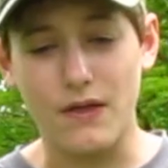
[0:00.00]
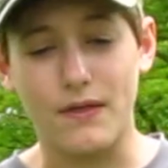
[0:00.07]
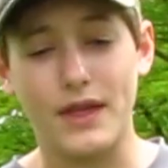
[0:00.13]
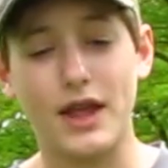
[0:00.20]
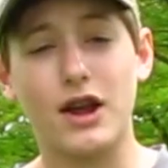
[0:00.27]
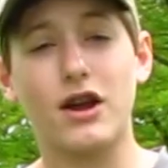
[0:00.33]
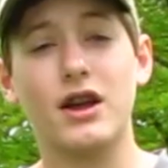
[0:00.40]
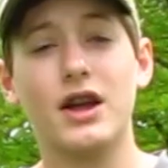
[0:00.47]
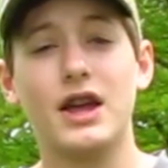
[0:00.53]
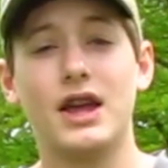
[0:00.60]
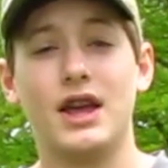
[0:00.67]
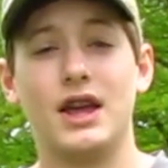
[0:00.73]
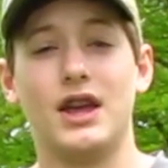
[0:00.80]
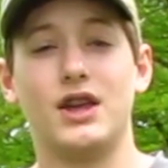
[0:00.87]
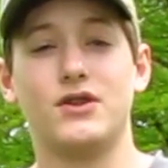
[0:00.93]
There
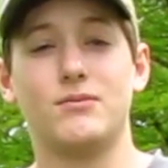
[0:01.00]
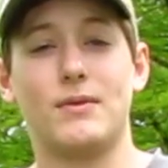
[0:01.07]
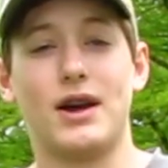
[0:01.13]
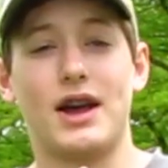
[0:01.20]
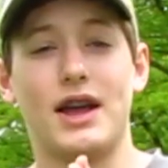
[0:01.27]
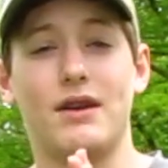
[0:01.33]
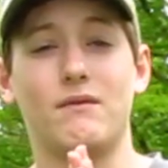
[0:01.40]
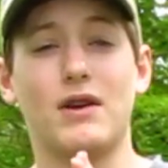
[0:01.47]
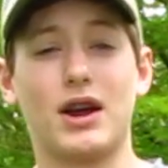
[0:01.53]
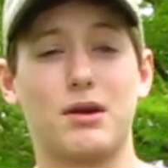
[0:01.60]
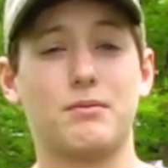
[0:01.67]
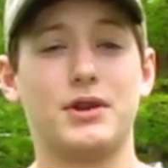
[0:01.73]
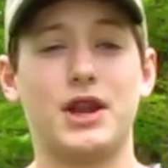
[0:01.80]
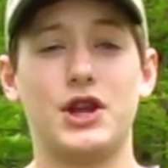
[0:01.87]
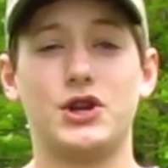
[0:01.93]
is my
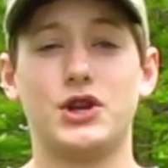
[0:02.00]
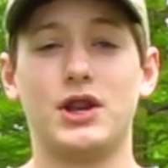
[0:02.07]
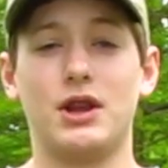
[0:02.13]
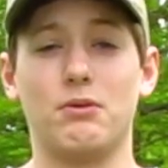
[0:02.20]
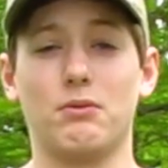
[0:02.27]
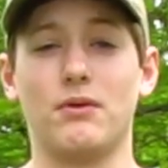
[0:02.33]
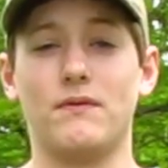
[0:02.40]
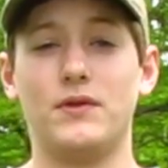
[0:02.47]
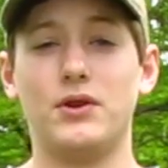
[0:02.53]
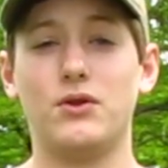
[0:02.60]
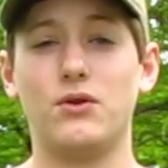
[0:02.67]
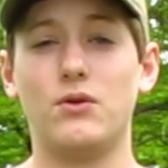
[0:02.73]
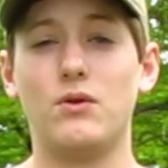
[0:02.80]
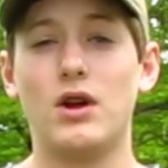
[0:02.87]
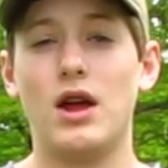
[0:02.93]
recommendation and
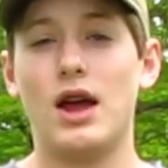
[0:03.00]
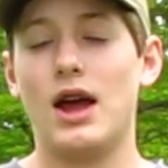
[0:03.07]
review.